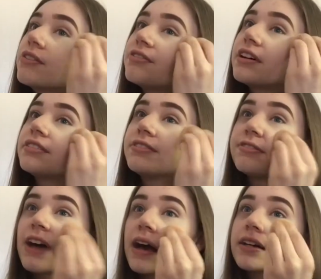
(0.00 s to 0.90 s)
Fun
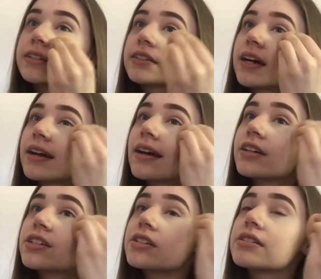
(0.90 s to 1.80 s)
fact, I
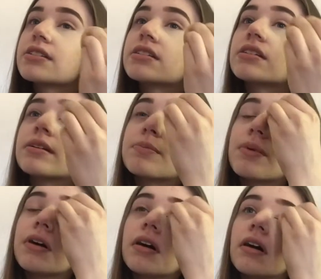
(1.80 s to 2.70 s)
actually sleep
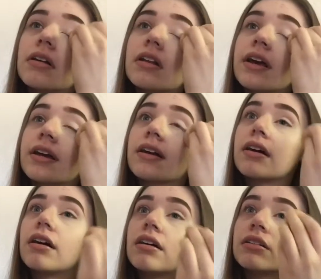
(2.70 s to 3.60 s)
like
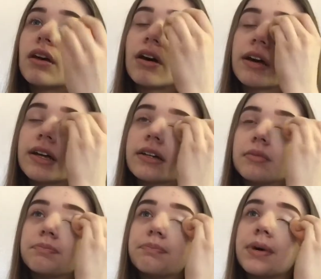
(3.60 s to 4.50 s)
a lot,
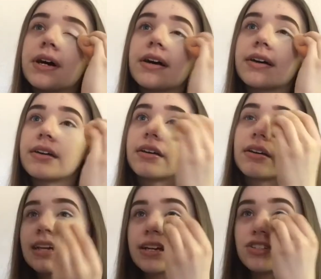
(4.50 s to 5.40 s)
but
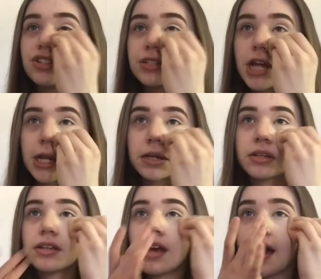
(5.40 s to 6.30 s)
like I
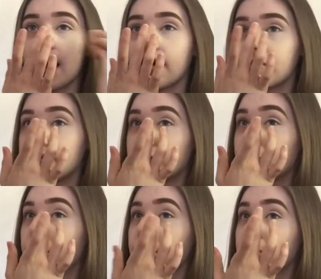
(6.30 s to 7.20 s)
genetically have
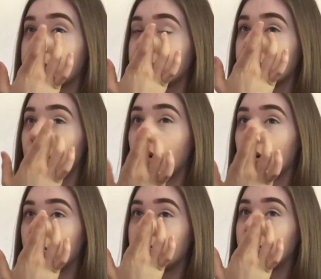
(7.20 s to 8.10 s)
really
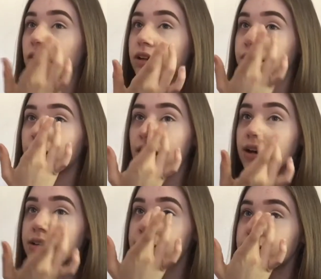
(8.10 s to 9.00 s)
awful under
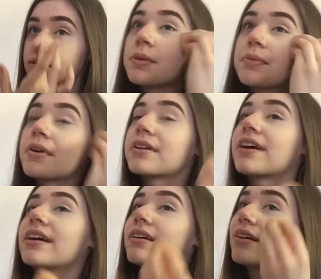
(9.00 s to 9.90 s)
eyes. People are
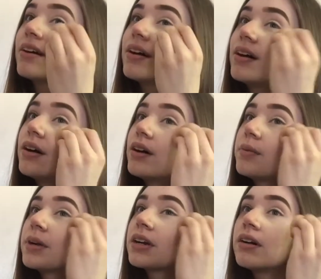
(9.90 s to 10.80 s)
like, oh
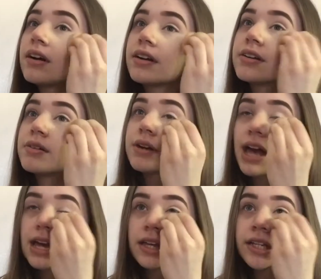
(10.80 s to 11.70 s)
my god, are you
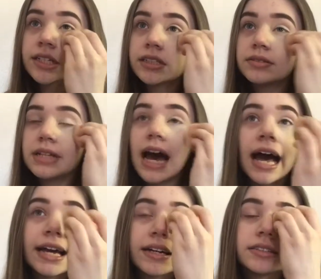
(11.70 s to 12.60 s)
okay? You look so
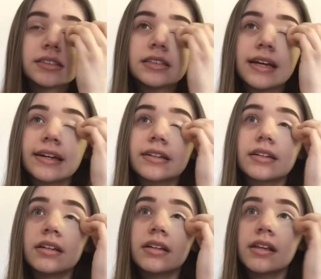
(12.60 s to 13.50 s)
tired.
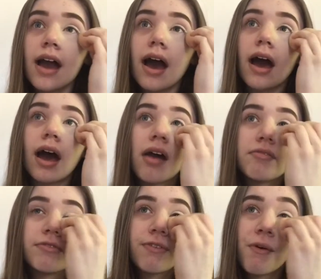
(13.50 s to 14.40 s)
Like, yeah,
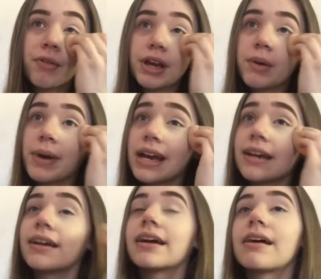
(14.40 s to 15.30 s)
I'm fully
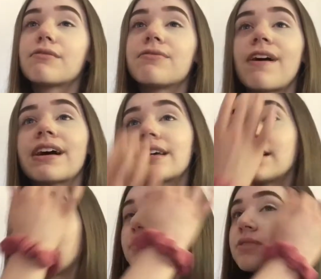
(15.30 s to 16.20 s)
awake and I'm
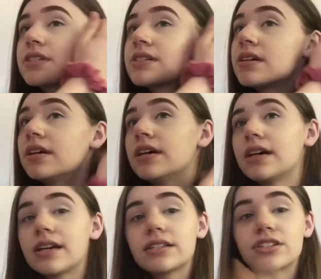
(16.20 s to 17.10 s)
fine.
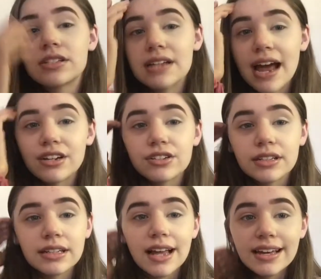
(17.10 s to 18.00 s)
It's just
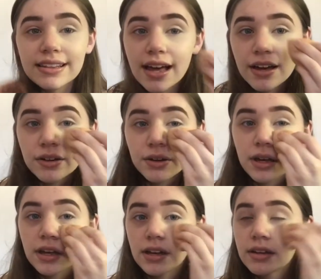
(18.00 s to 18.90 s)
naturally like that,
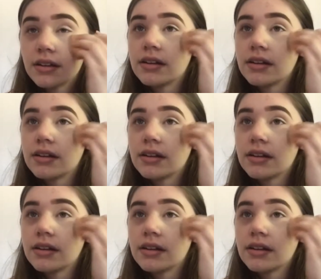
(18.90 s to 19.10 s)
okay?